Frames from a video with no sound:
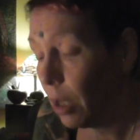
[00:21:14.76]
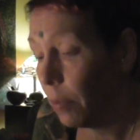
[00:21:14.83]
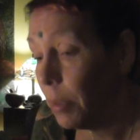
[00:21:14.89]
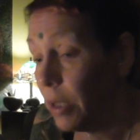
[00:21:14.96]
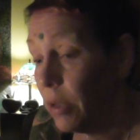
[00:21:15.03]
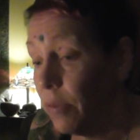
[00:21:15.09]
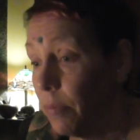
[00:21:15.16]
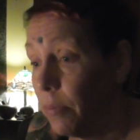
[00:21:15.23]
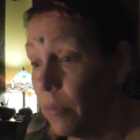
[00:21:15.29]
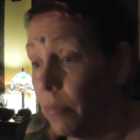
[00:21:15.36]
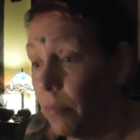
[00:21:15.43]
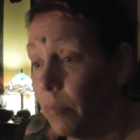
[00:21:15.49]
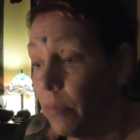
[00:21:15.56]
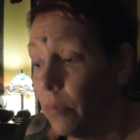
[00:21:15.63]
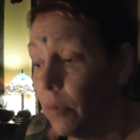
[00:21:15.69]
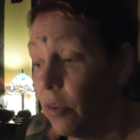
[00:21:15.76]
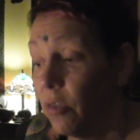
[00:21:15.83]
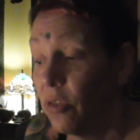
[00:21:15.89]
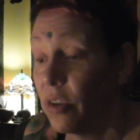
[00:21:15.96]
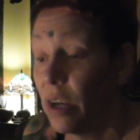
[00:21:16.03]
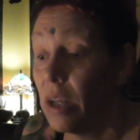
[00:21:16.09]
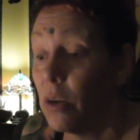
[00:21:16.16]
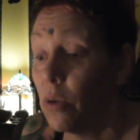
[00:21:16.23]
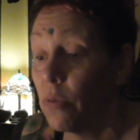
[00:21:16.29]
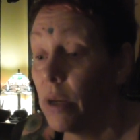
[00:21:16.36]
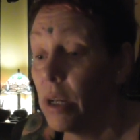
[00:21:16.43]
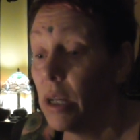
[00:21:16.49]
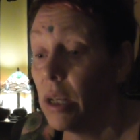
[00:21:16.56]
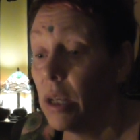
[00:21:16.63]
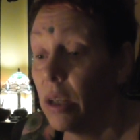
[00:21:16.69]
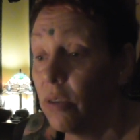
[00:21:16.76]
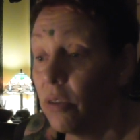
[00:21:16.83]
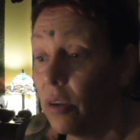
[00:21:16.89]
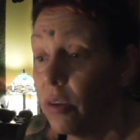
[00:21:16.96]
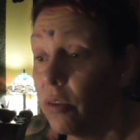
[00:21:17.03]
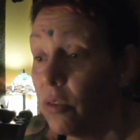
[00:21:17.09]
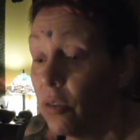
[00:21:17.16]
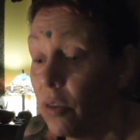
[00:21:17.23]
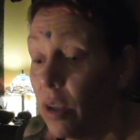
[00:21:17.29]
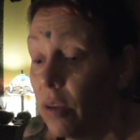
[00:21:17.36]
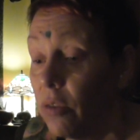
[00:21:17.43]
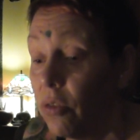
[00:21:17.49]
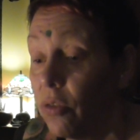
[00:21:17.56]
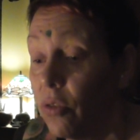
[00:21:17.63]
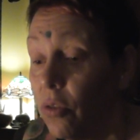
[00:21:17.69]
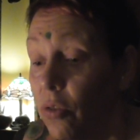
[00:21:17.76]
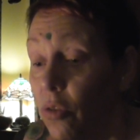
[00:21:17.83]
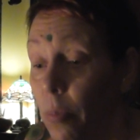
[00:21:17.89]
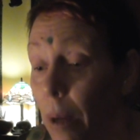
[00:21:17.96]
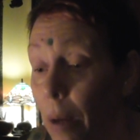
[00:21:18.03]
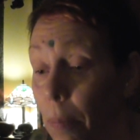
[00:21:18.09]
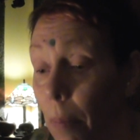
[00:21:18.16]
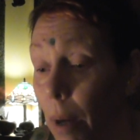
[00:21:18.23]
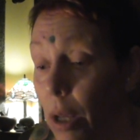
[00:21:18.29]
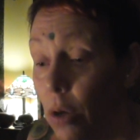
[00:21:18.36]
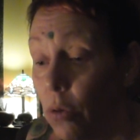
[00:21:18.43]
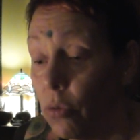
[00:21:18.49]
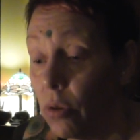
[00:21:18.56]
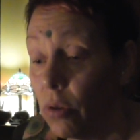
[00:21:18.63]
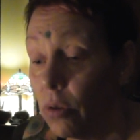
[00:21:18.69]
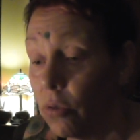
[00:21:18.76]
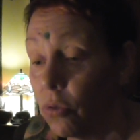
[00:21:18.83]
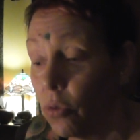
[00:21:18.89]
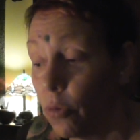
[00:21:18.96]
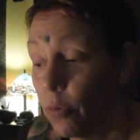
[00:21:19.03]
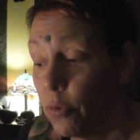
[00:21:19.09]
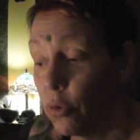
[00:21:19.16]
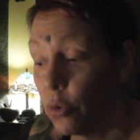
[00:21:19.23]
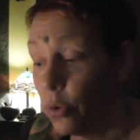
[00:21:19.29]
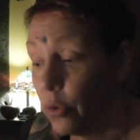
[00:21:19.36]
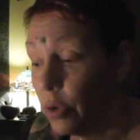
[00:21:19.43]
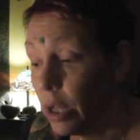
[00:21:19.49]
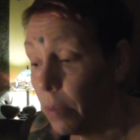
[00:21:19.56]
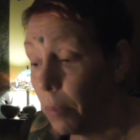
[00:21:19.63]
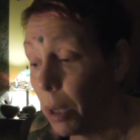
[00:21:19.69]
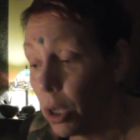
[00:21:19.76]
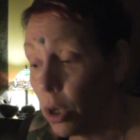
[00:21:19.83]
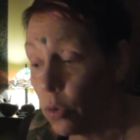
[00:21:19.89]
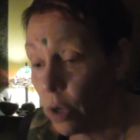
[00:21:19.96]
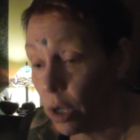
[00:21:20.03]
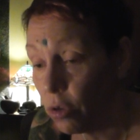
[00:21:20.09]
I mean, this channel really is it's it's just about my own sort of journey and my own